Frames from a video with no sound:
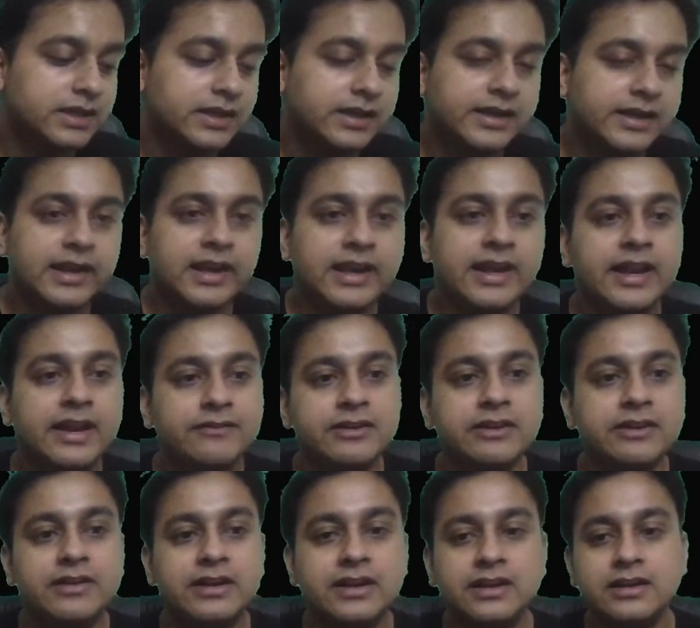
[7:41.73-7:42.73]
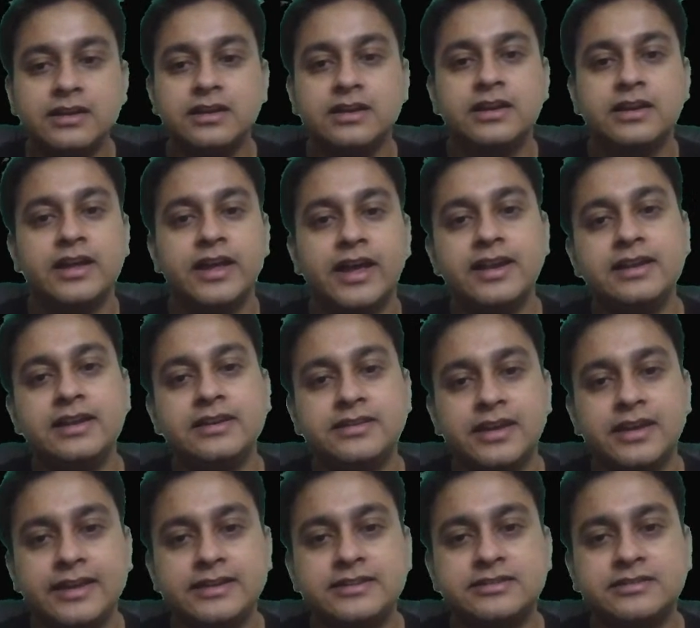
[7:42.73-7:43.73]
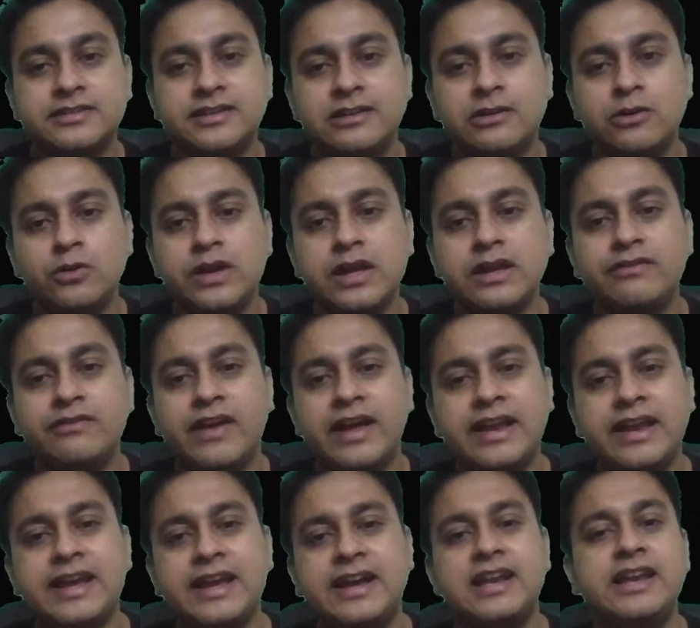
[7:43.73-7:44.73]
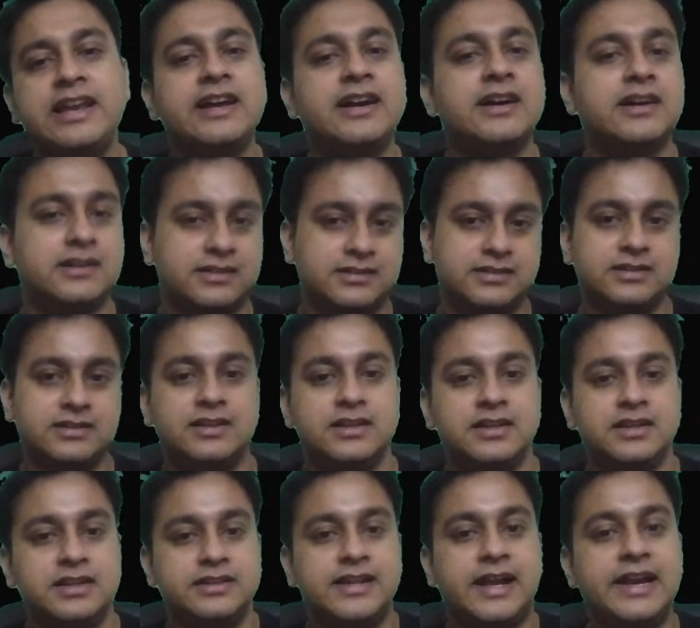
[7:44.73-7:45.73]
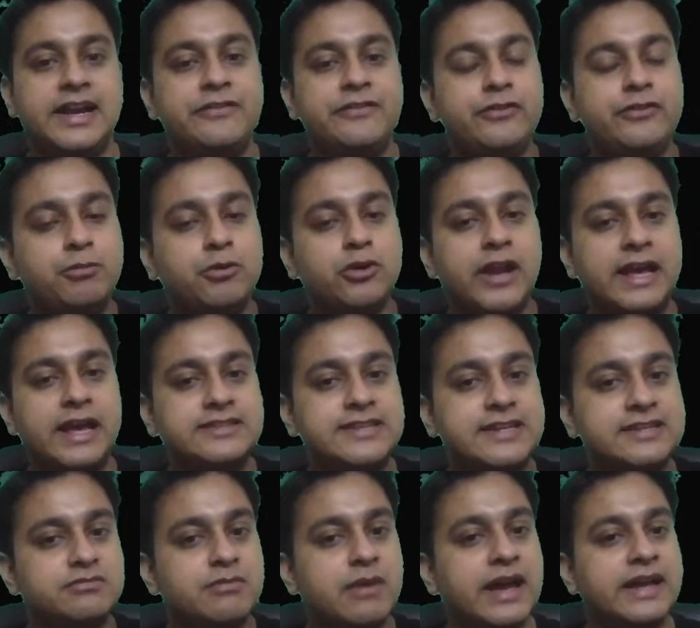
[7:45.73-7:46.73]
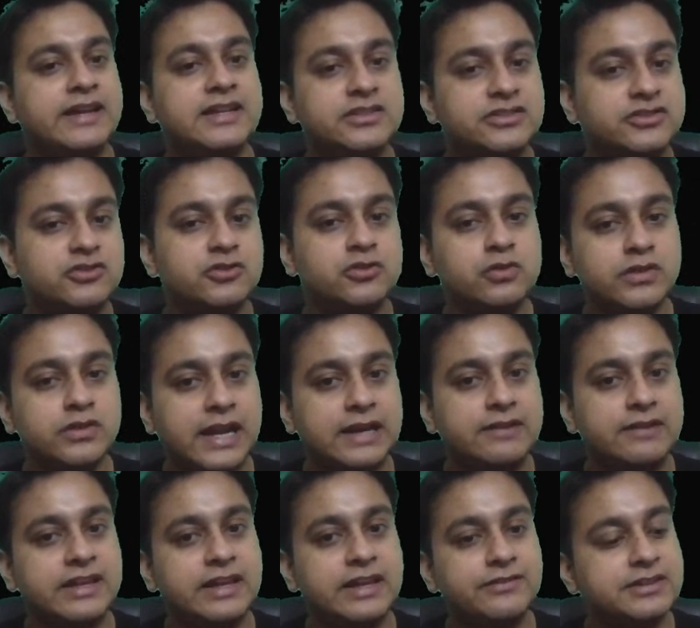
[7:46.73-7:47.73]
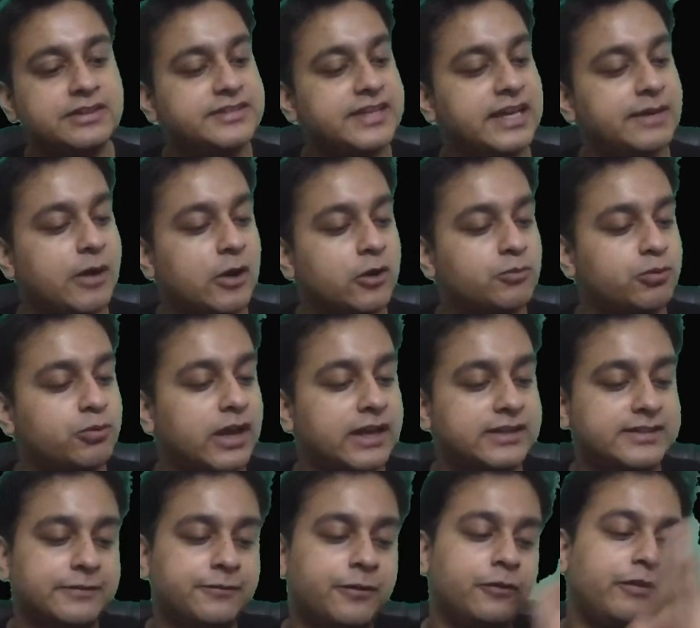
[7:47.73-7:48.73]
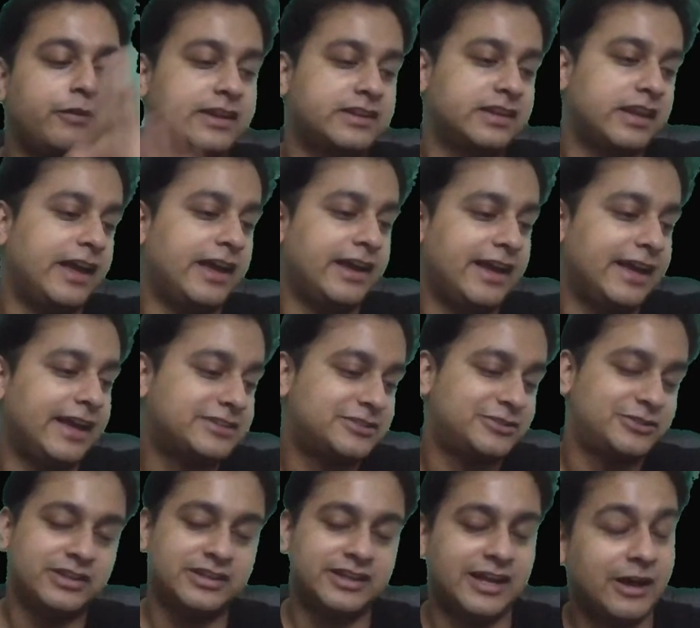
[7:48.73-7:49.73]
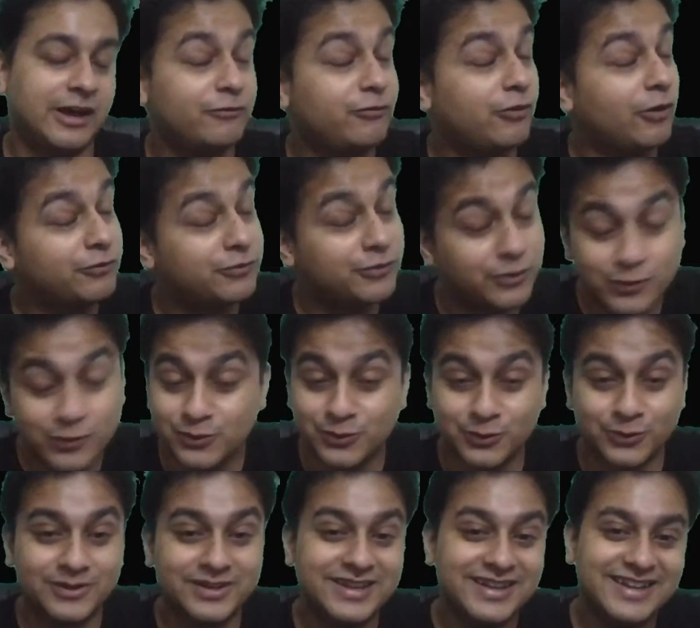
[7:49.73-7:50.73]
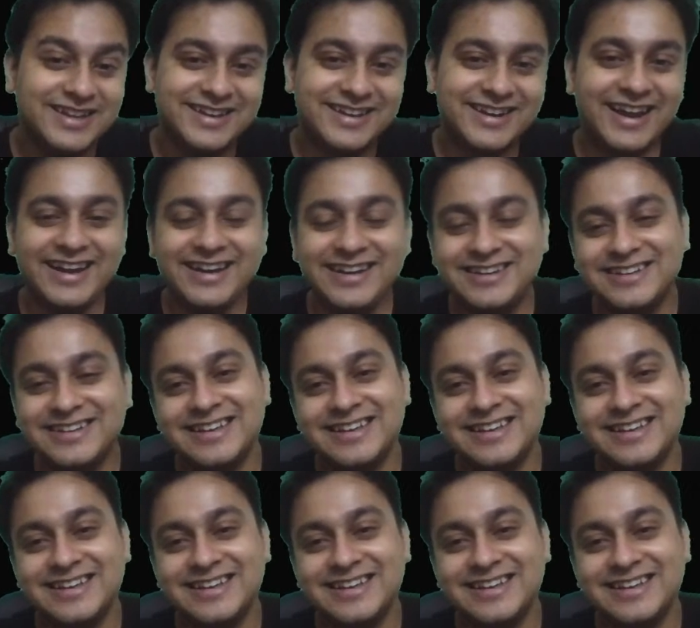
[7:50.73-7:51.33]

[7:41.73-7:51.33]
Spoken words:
Clear, everyone? And it's looking very clear that if you put x as minus 2, that will give the same output as f of f of 2, right?